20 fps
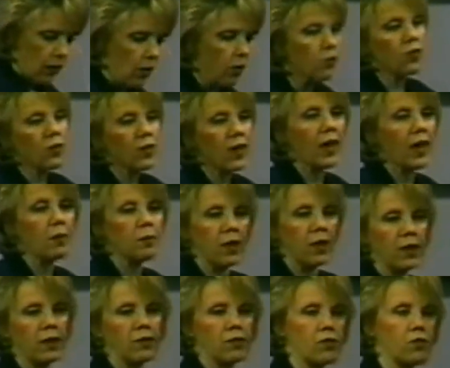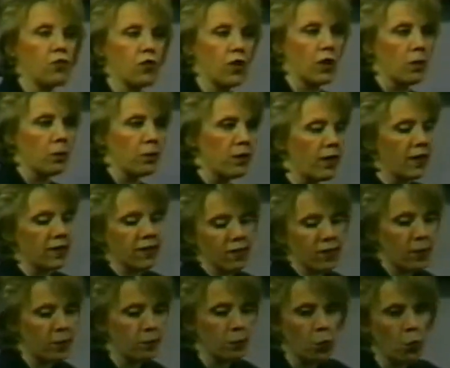Here's a game, ladies and gentlemen, that
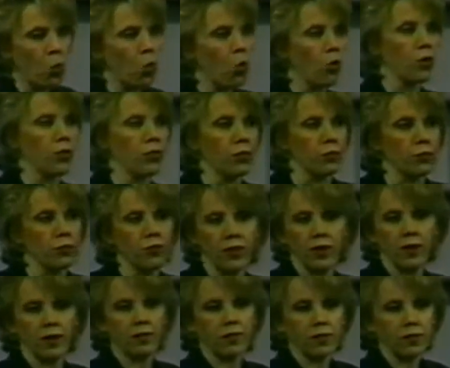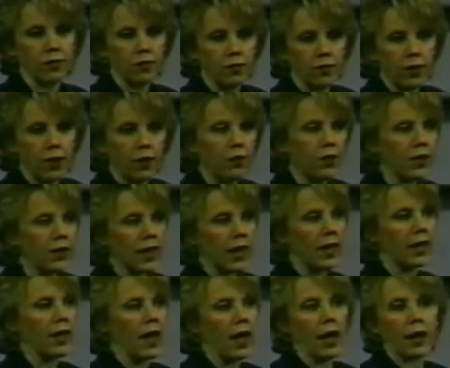some war enthusiast Gary
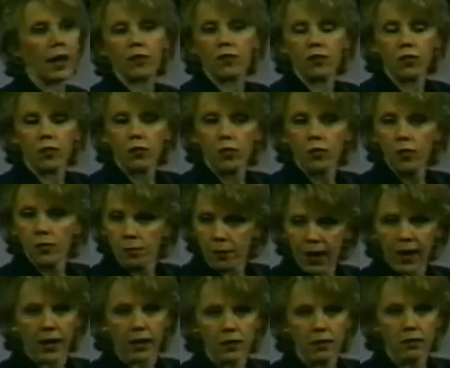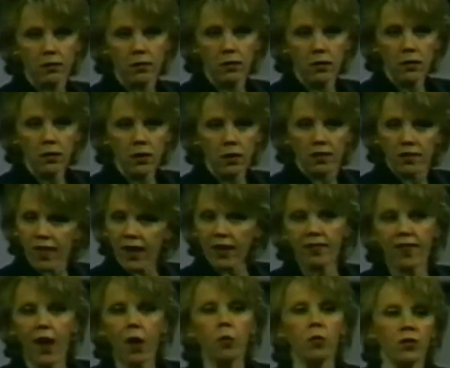Gygax, mate, He
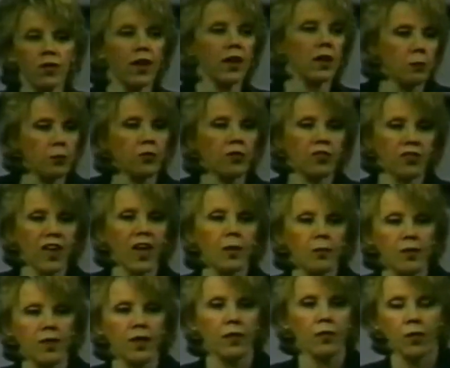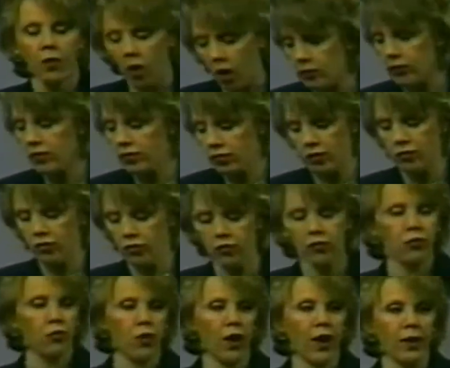sat down one day and he put this game together. He called it Dungeons
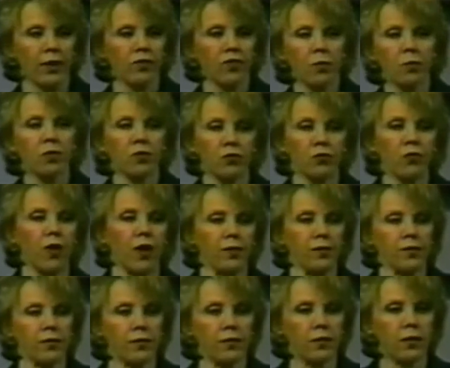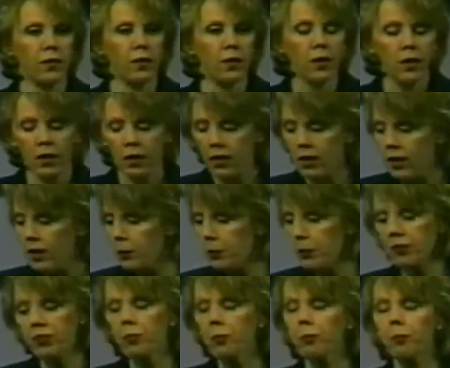and Dragons, him and his friend. He
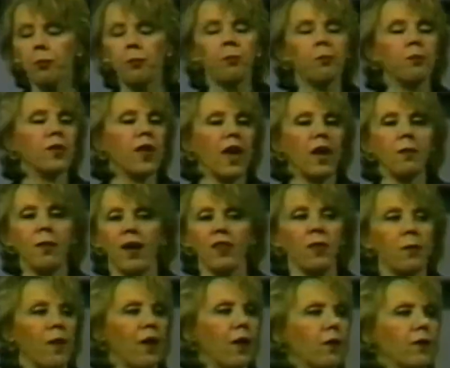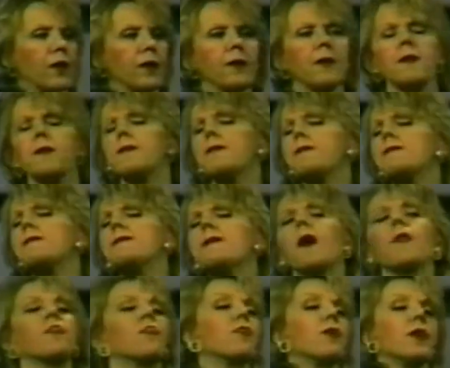put the game on the market.
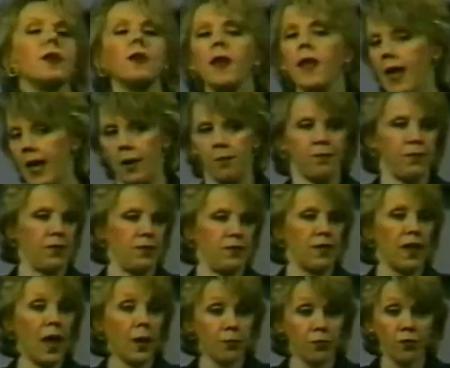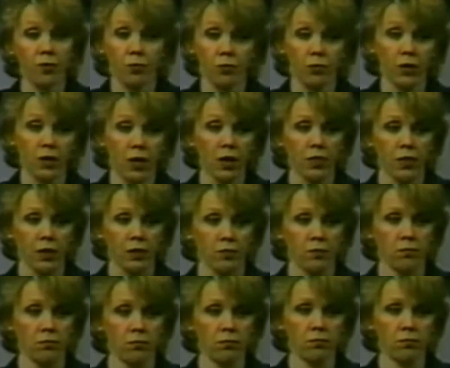Nothing happened, absolutely nothing.